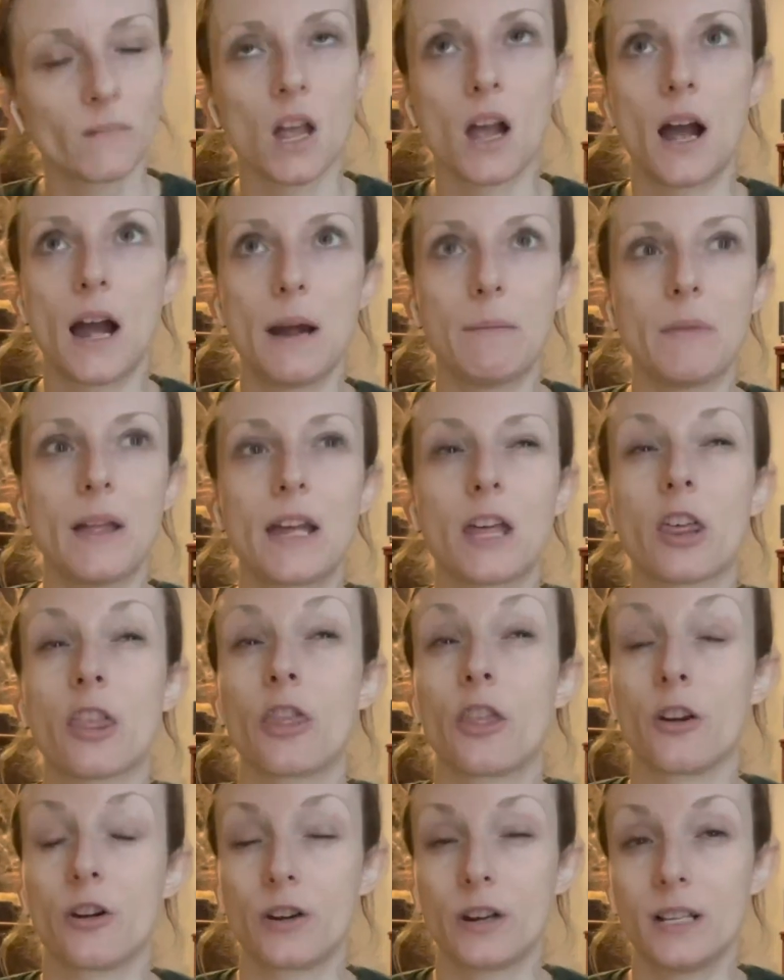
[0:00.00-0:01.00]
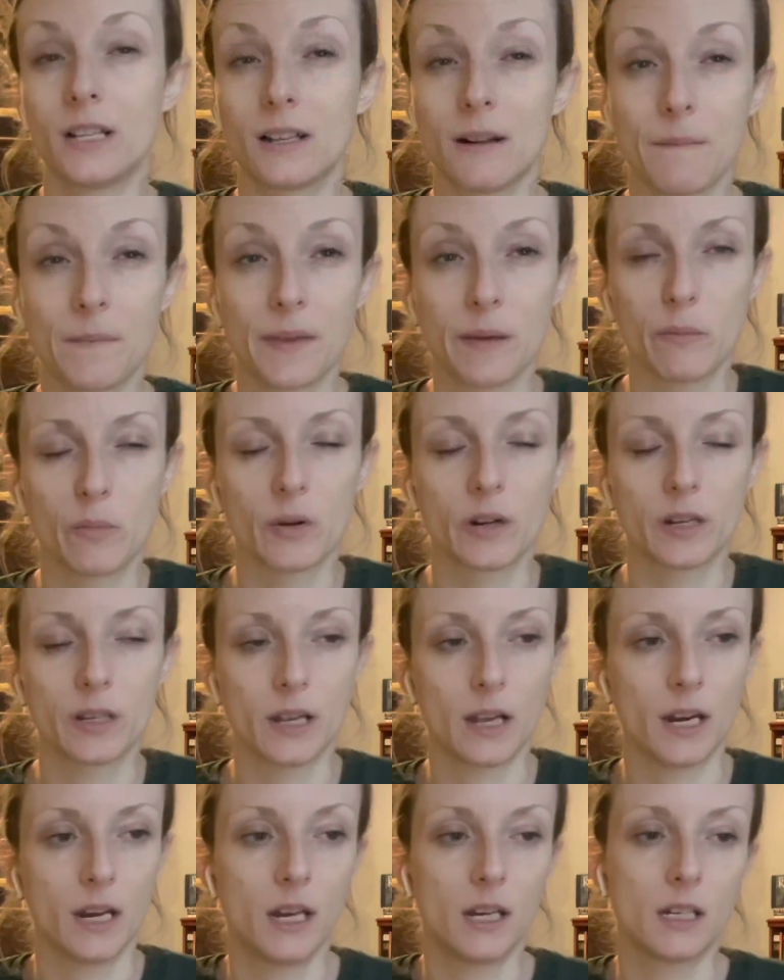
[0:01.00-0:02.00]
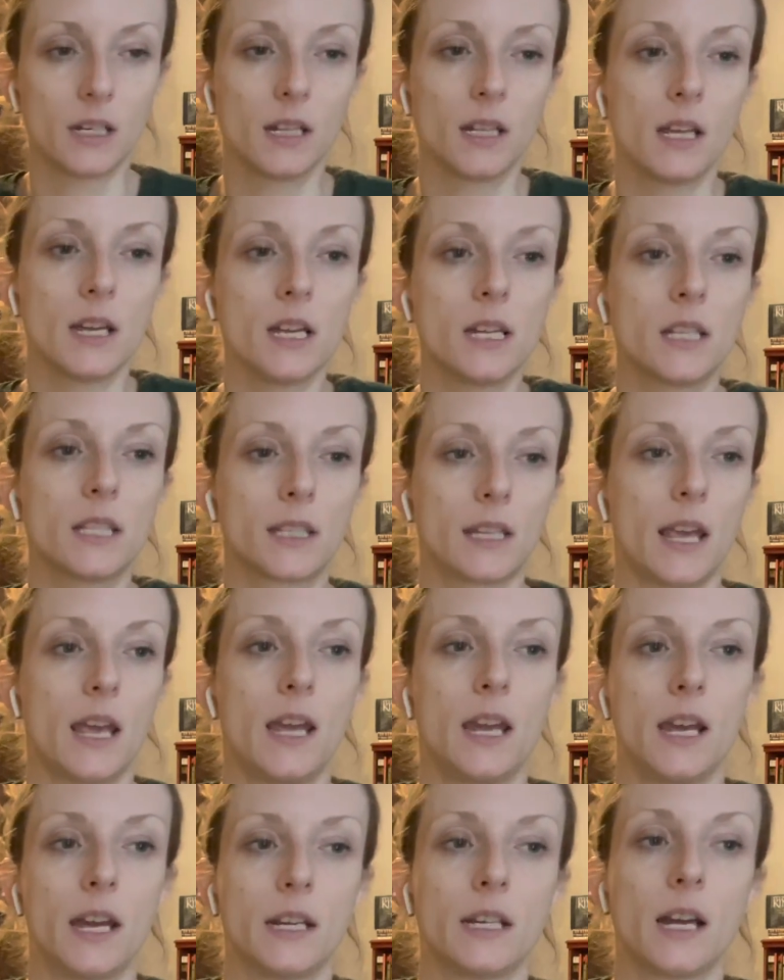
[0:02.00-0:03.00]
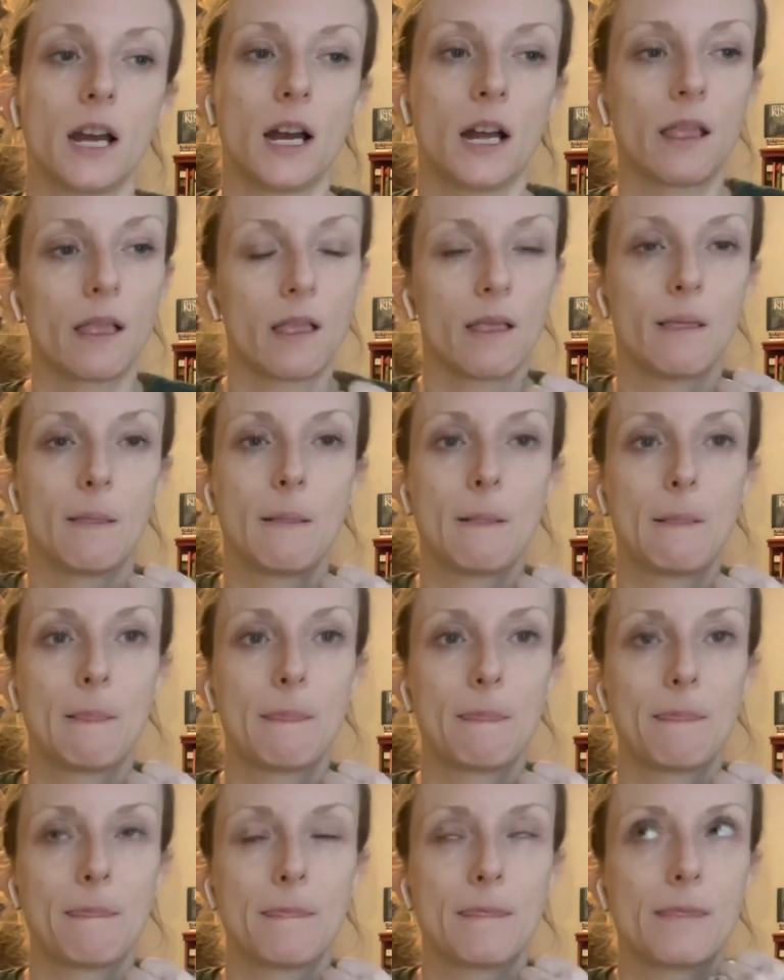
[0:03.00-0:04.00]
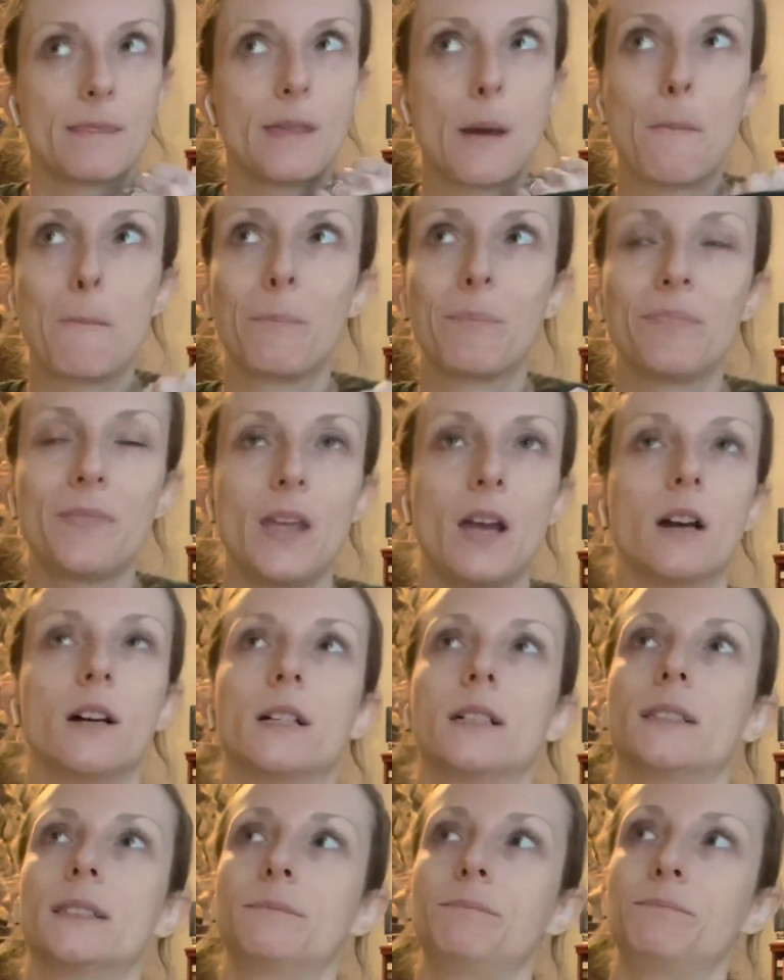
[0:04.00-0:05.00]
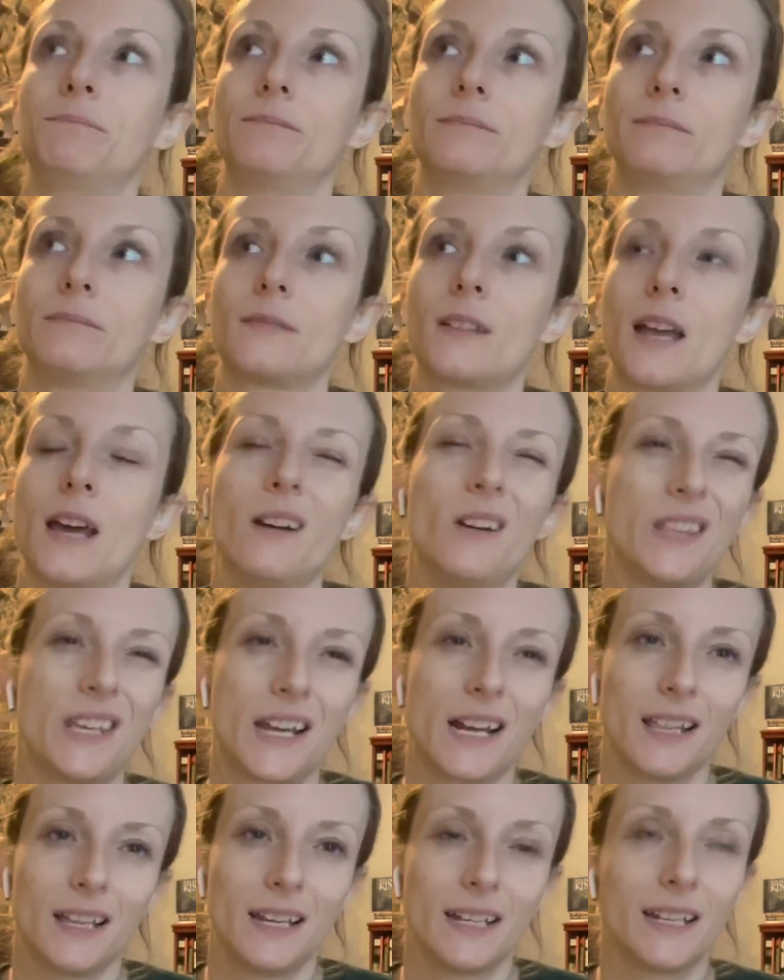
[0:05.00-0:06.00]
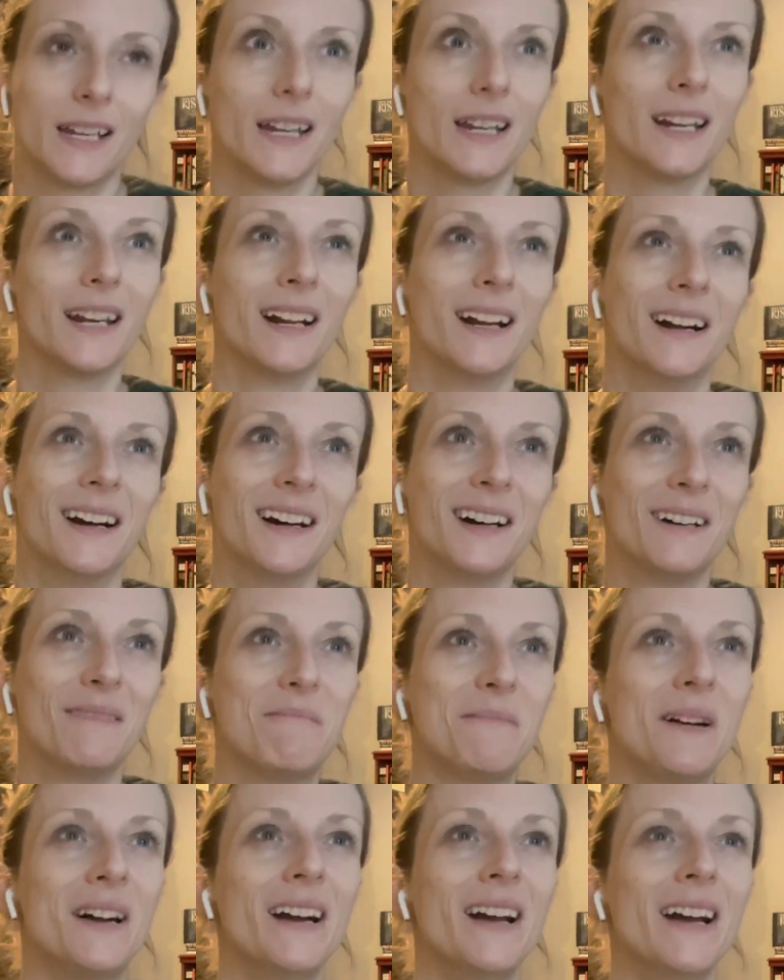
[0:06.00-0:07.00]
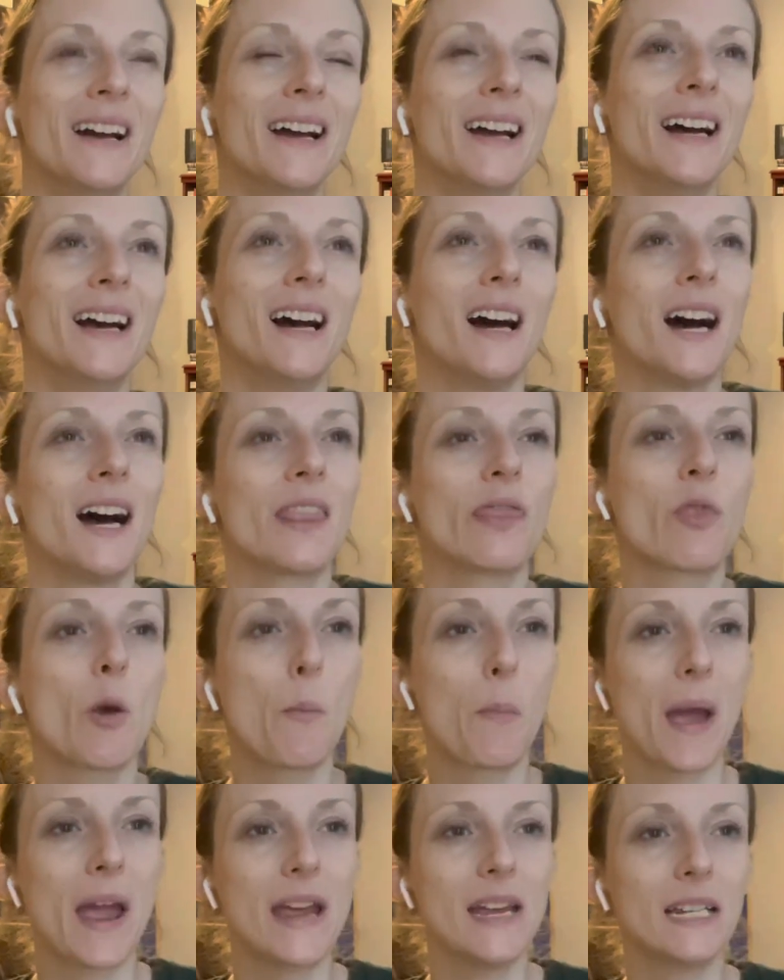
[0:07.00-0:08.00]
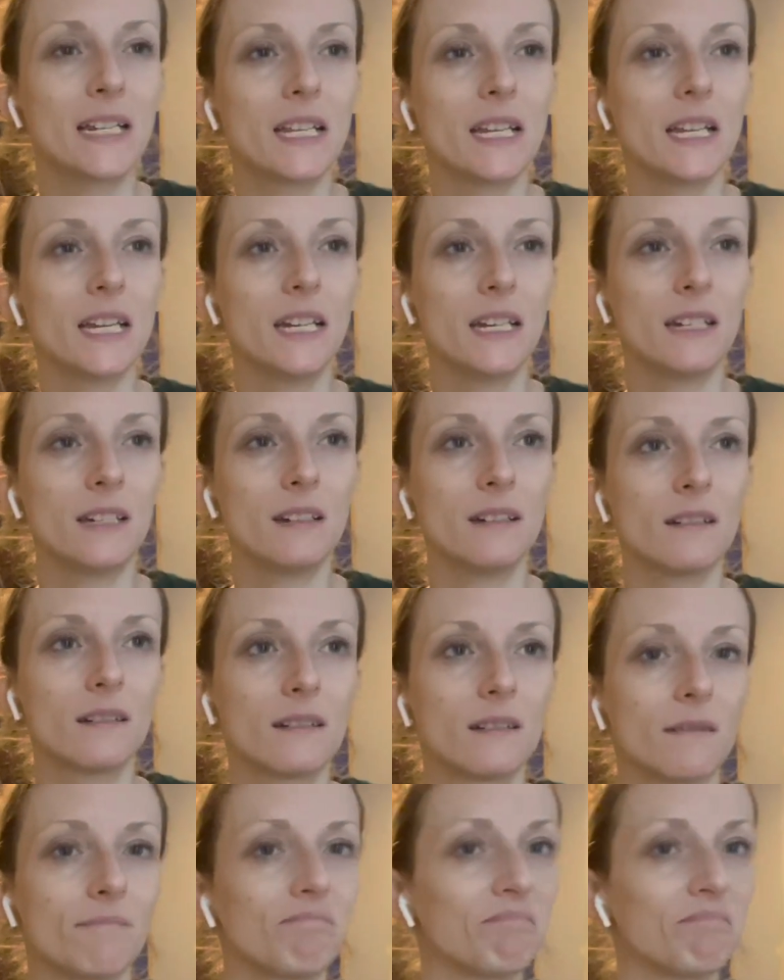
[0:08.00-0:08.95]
I'm like 30-something% into this, and I don't think I like it. The pacing,